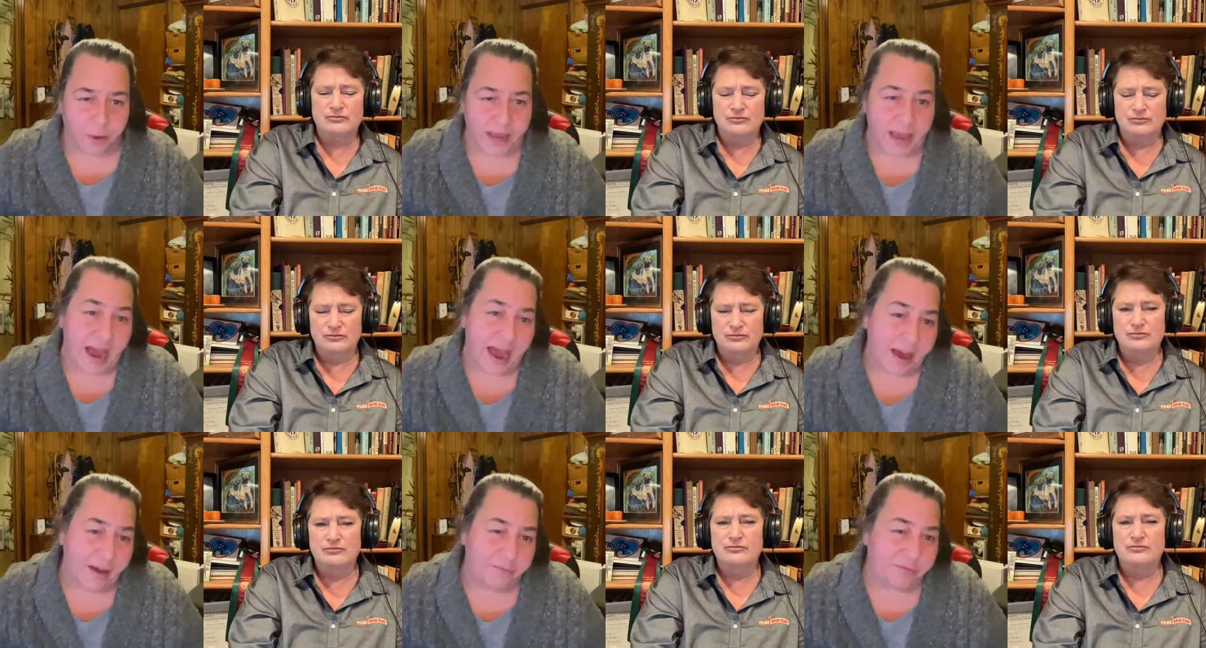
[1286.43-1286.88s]
Speaker 1: we
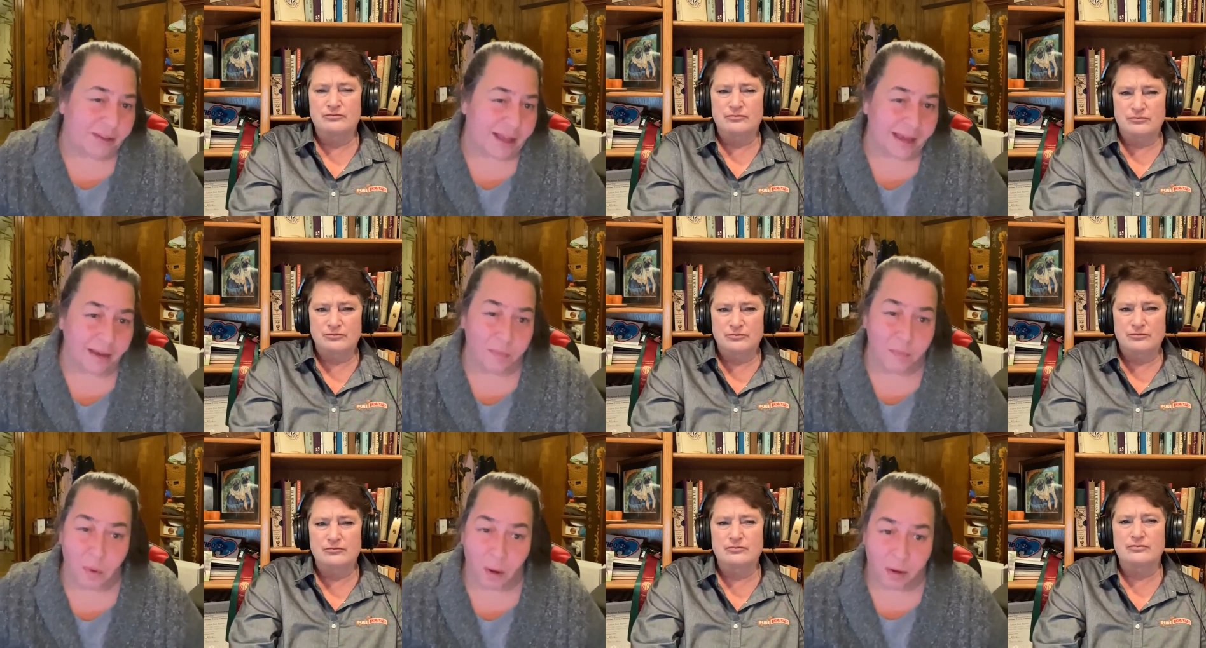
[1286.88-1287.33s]
have
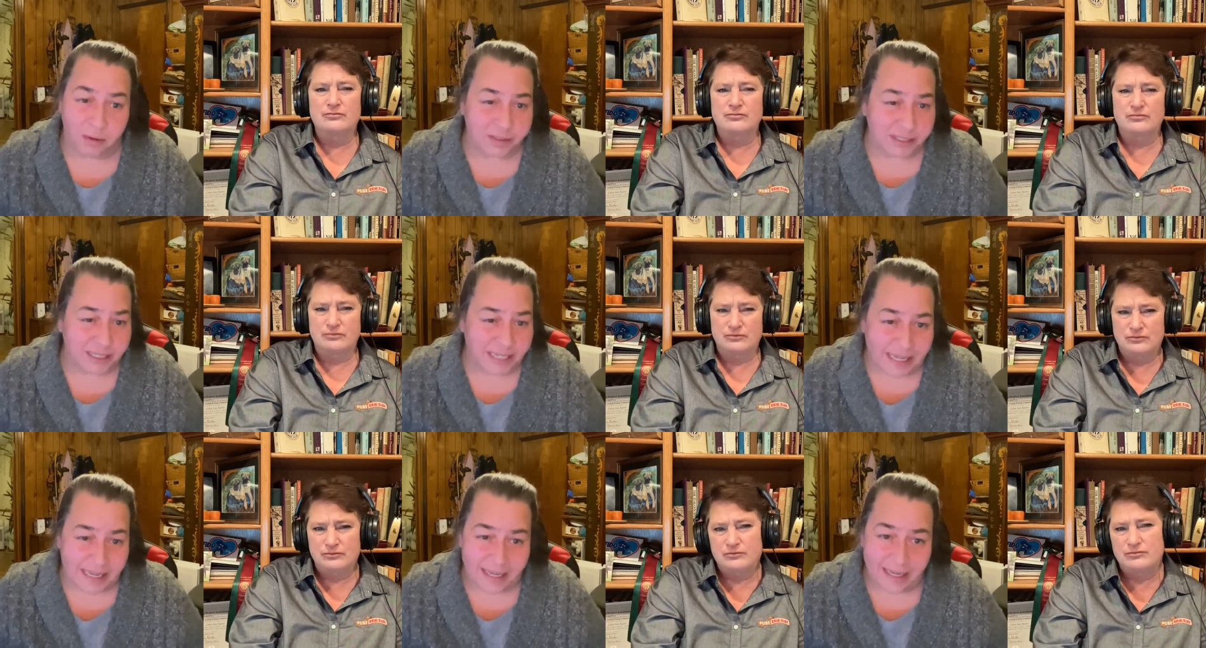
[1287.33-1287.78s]
like
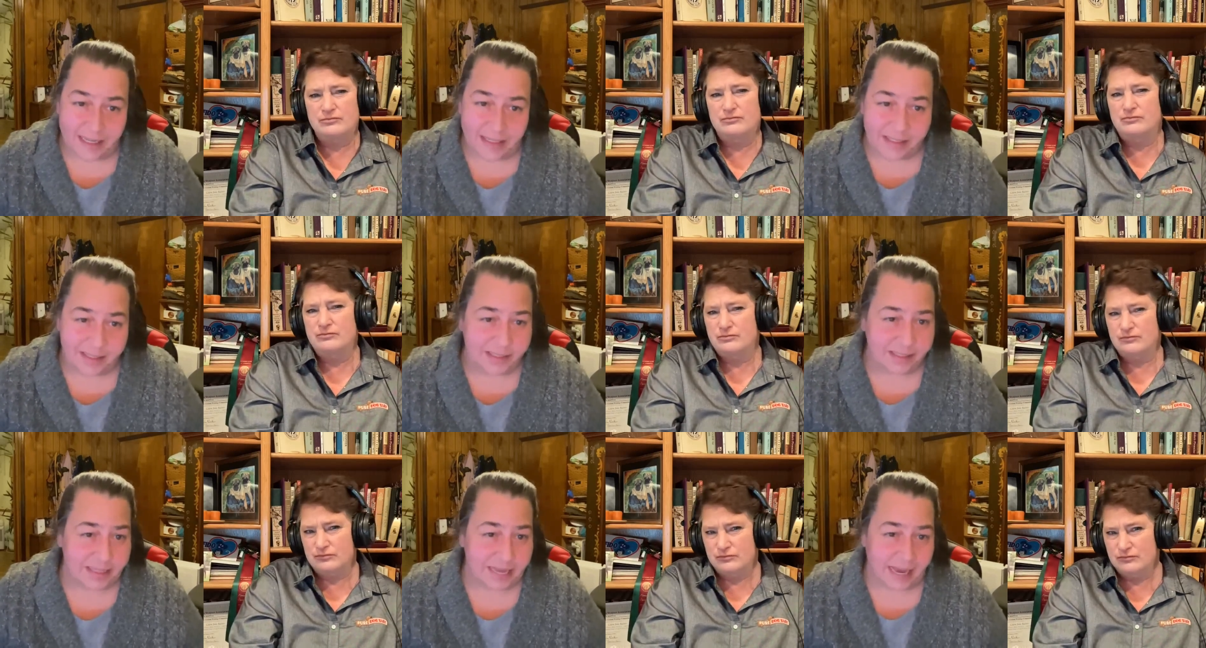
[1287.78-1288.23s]

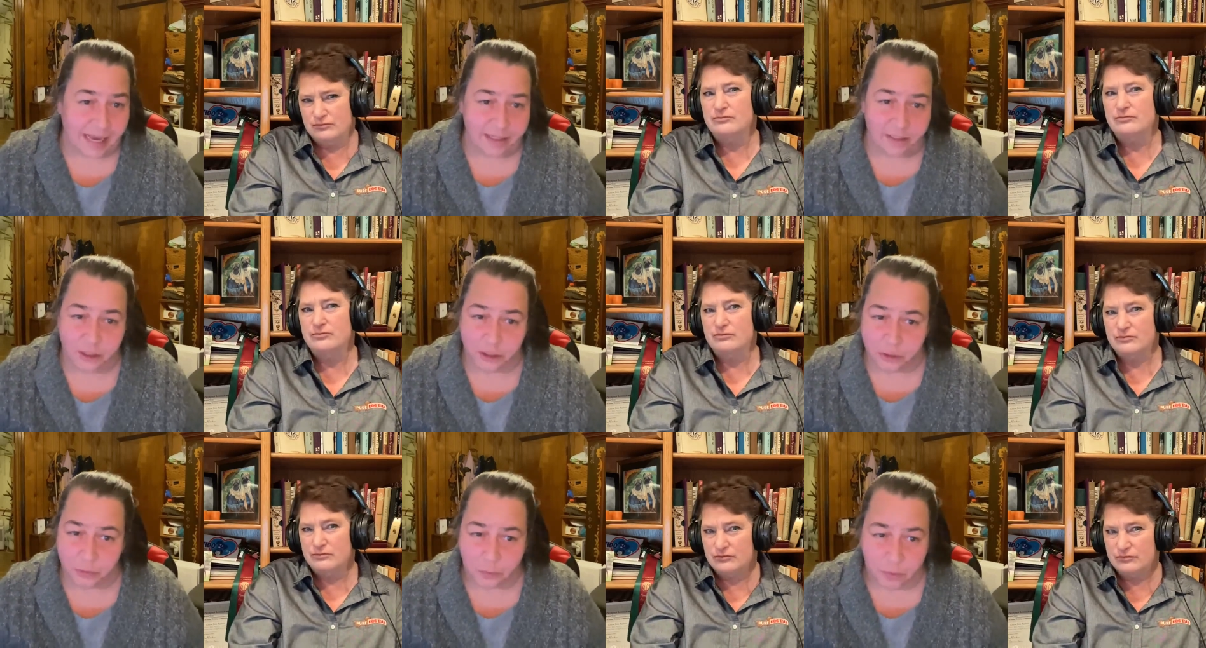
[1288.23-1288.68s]
Maltese and
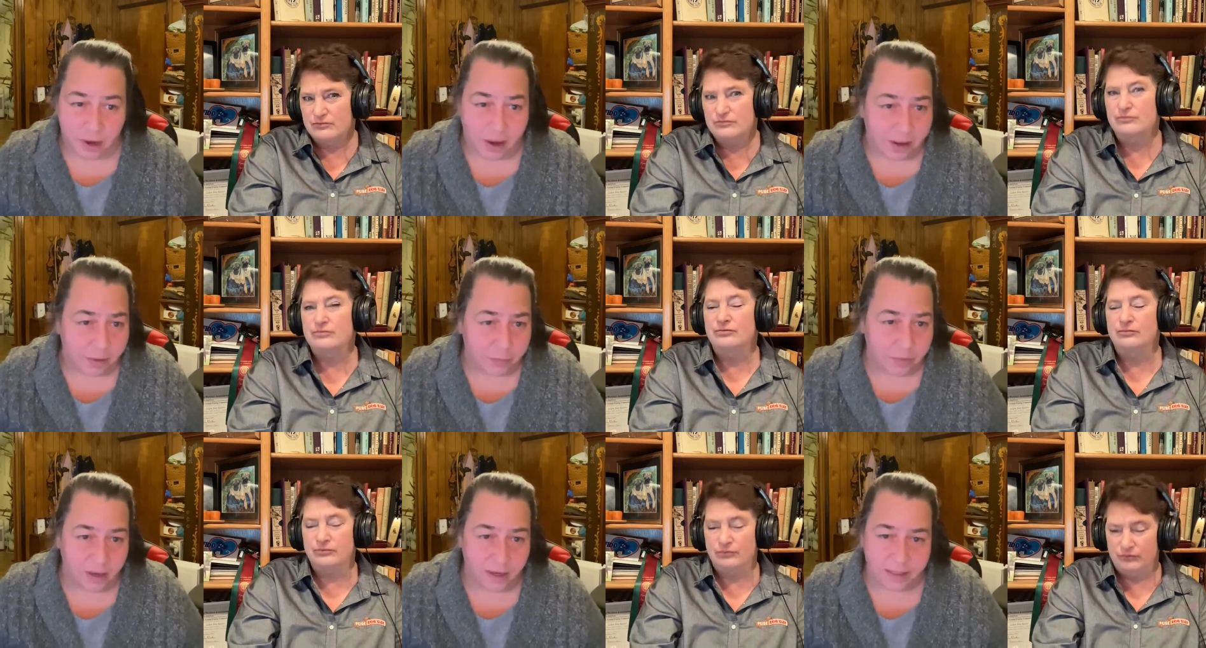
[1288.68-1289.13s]
mm-hmm.
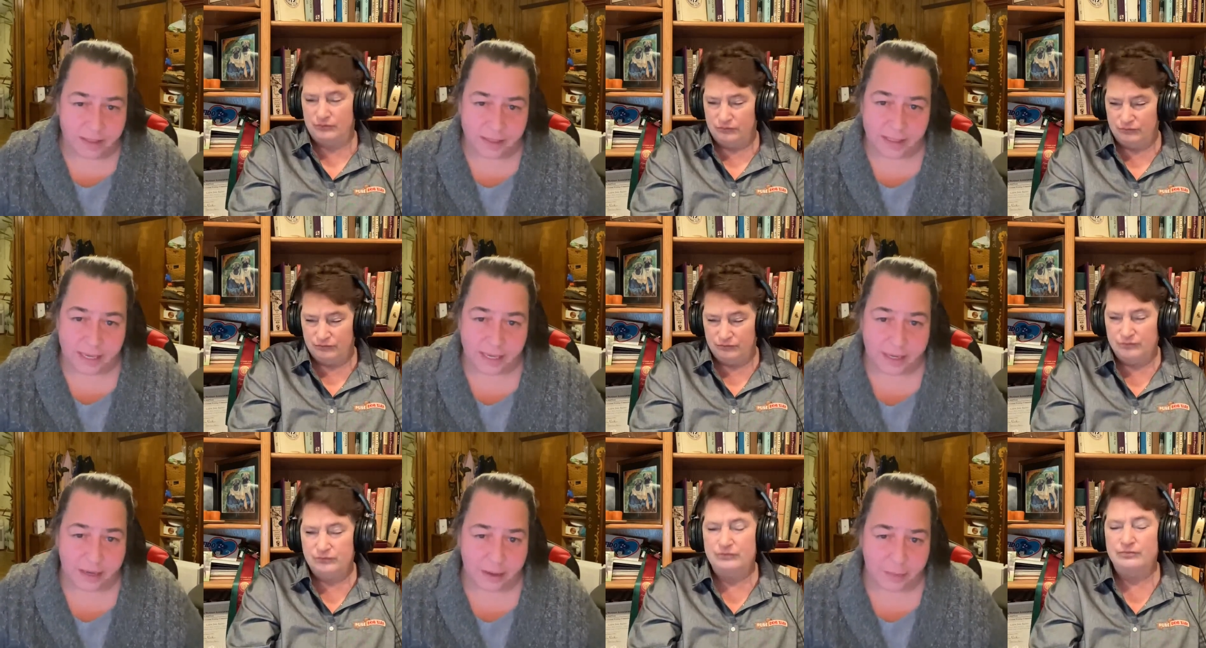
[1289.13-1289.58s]
Chihuahuas,
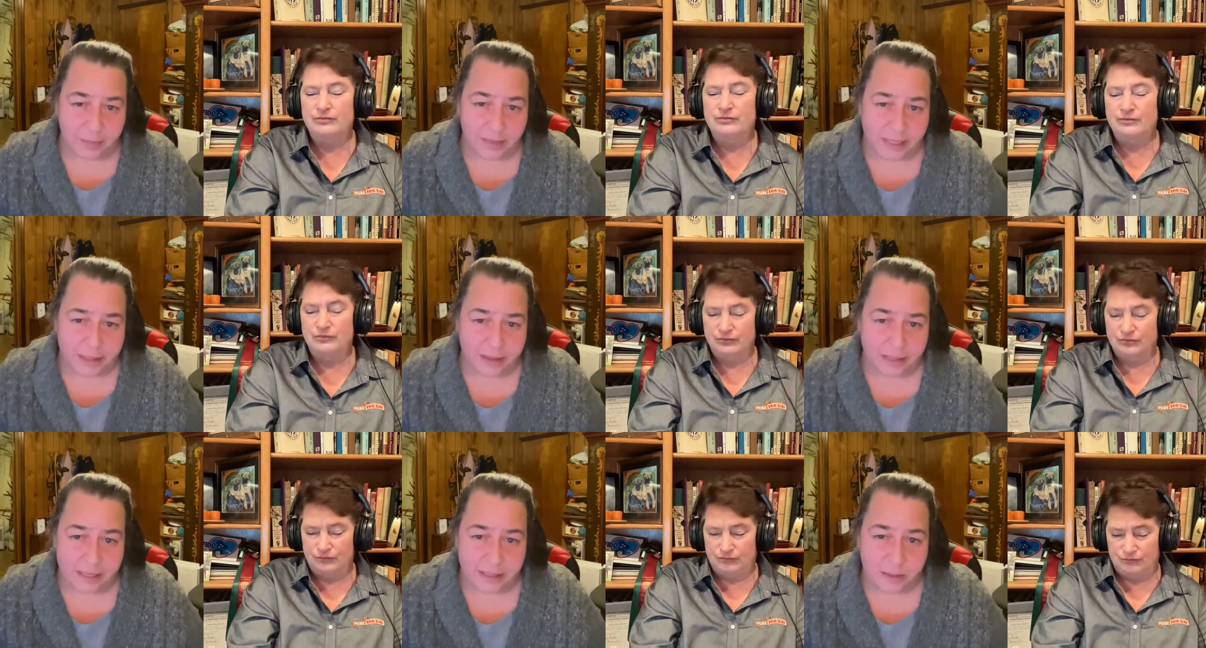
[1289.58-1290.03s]
and
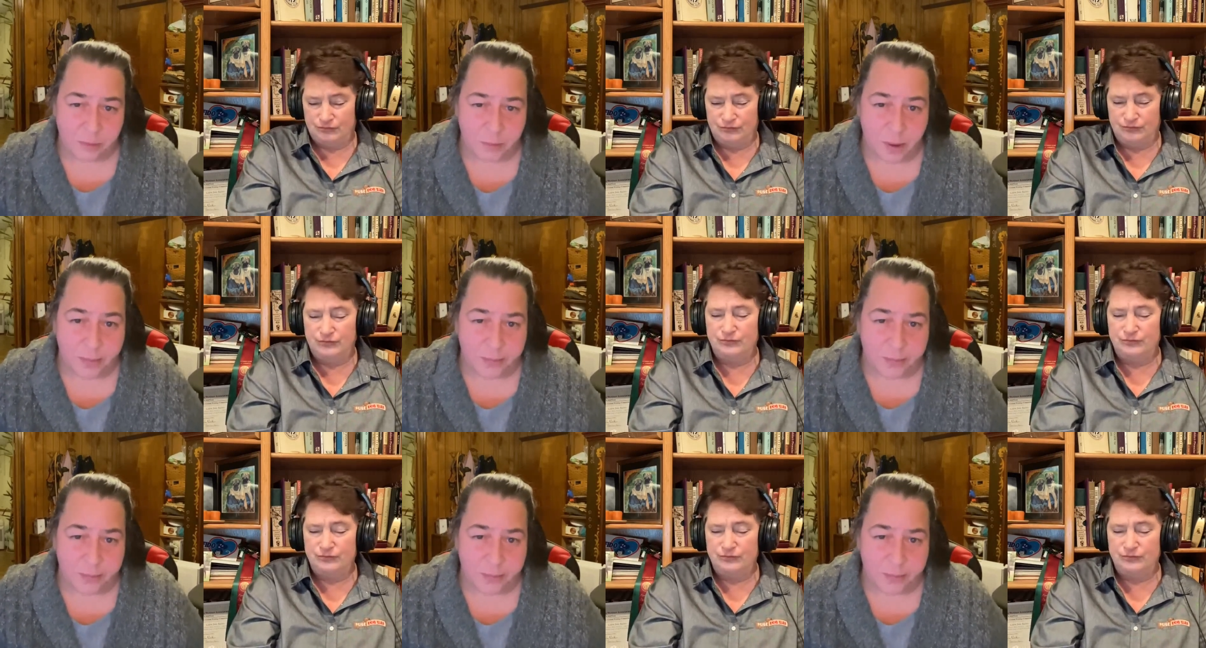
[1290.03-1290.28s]
these mm-hmm.